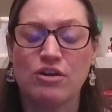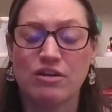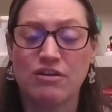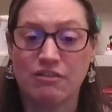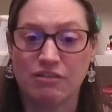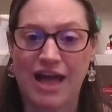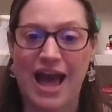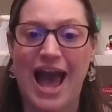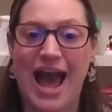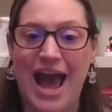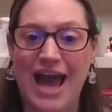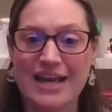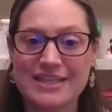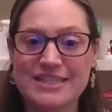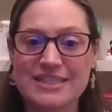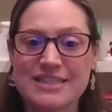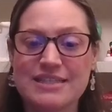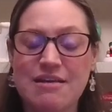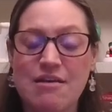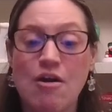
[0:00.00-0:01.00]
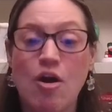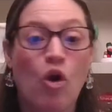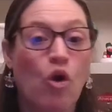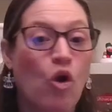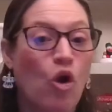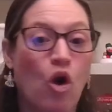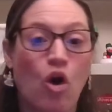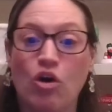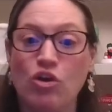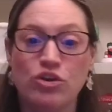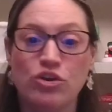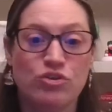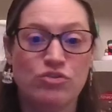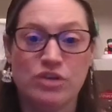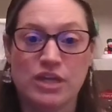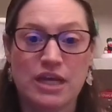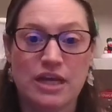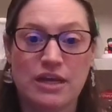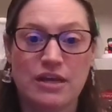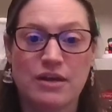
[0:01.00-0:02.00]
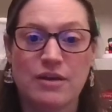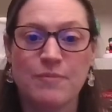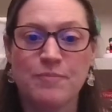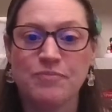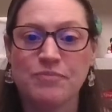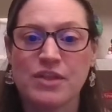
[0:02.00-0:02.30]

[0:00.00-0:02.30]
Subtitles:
class are all unique.